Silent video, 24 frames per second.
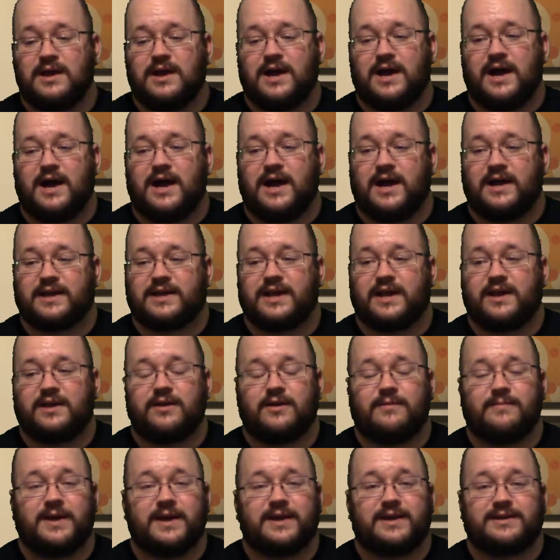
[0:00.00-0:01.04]
Kenny
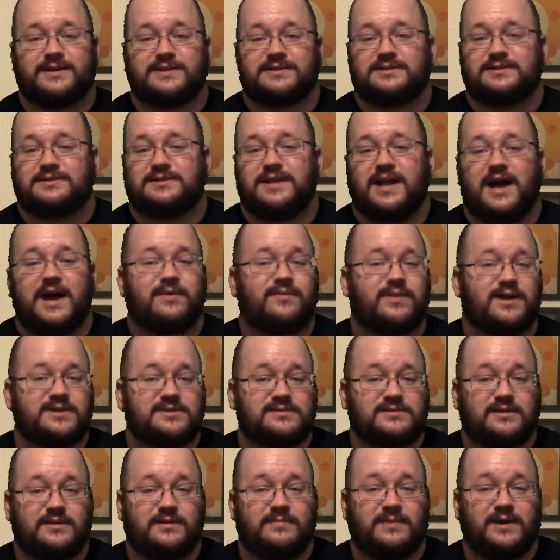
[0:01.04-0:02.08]
Omega does not
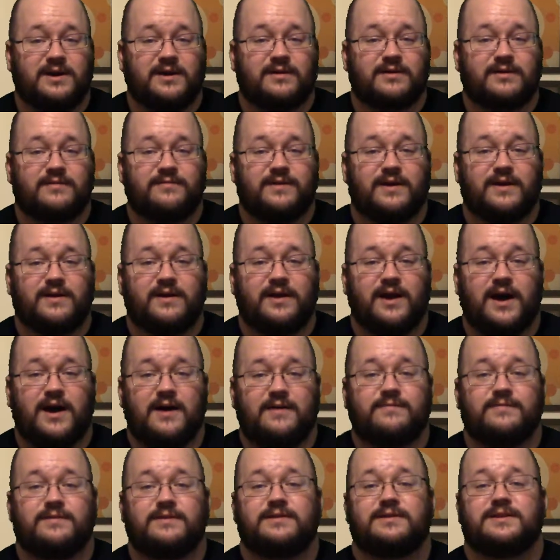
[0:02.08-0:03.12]
wrestle in America very
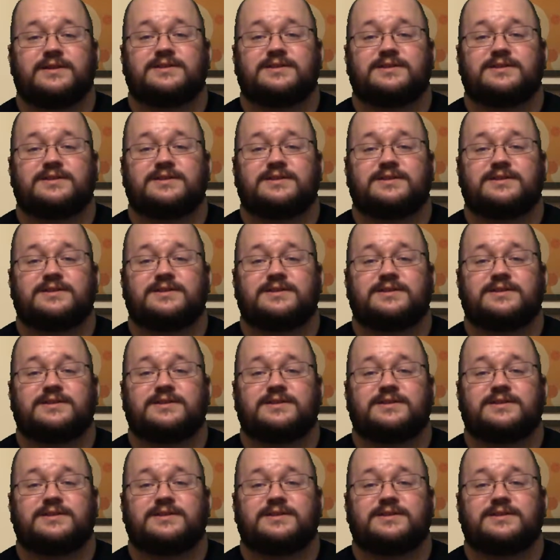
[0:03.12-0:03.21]
often.